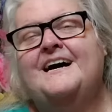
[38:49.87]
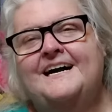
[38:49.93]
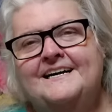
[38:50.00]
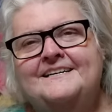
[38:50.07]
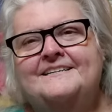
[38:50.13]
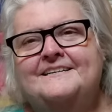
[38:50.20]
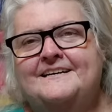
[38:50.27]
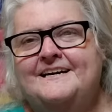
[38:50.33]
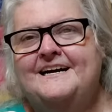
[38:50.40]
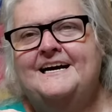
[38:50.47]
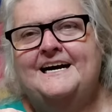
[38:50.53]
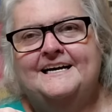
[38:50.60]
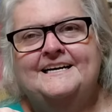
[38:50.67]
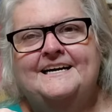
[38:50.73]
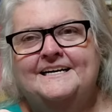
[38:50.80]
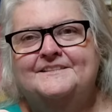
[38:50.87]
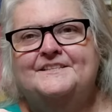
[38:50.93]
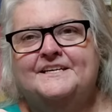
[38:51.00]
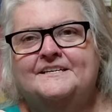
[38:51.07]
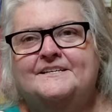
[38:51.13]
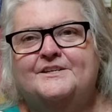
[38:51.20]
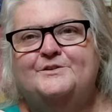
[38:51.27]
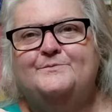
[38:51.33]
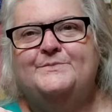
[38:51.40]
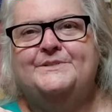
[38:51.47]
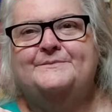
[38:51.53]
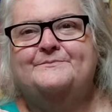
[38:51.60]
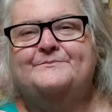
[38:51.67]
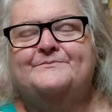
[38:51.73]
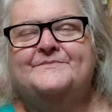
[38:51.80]
I, I got that
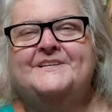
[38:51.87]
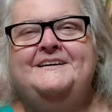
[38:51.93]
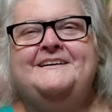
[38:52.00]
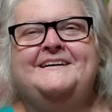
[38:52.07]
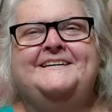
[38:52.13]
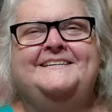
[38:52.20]
open.